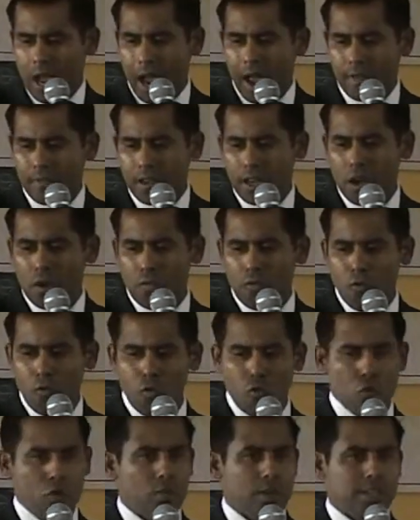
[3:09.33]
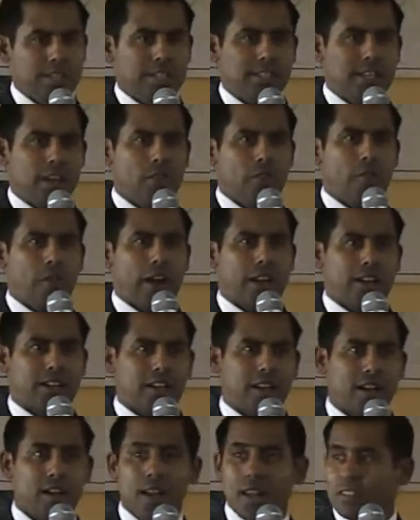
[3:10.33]
having a wound which is
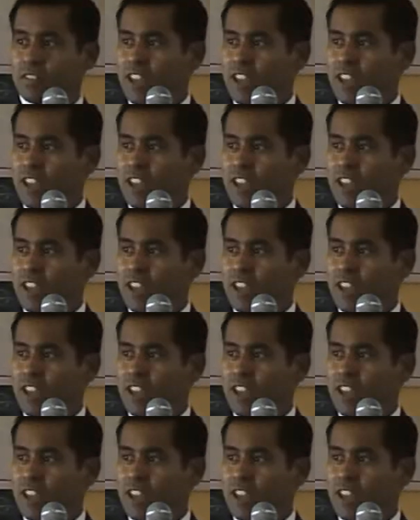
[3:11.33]
infected.